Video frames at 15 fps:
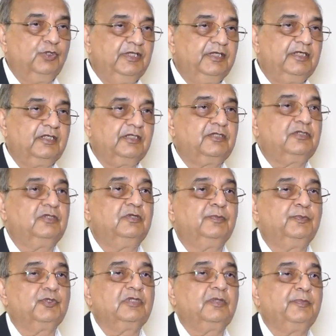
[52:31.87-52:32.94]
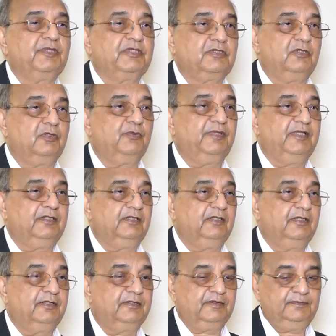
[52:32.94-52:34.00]
indication to put the patient on a
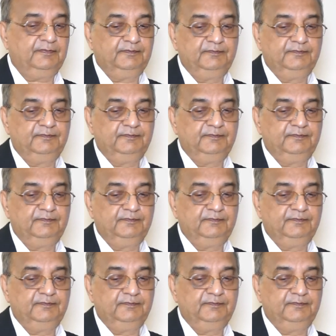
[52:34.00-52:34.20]
ventilator.